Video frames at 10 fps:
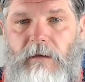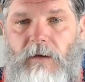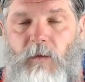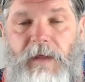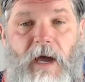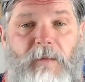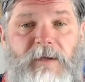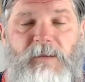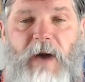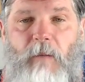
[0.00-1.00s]
when the government of
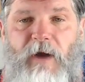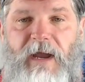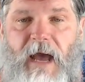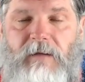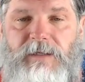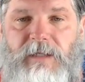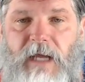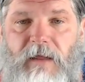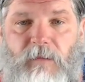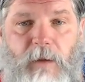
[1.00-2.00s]
Zimbabwe announced
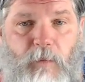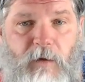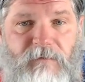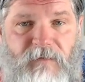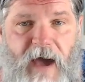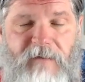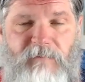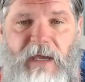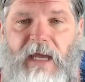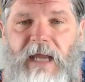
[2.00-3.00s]
a $3.5
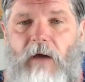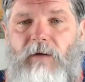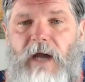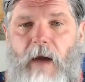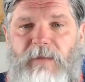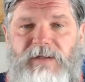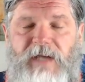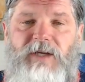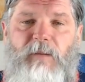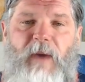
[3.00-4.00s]
billion
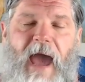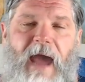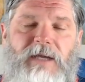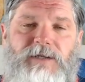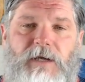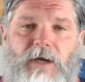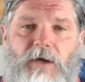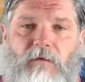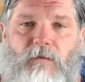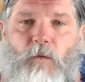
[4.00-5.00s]
compensation package
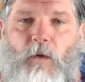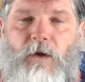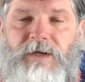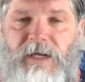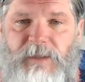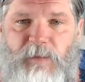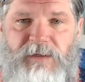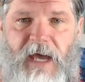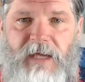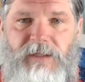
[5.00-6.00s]
for
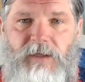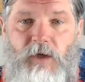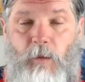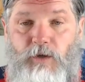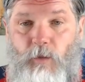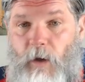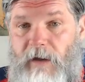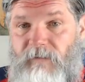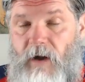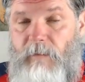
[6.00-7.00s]
dispossessed commercial
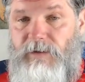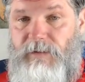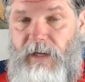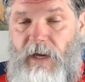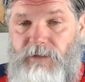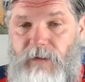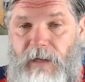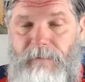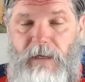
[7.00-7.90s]
white farmers in the country.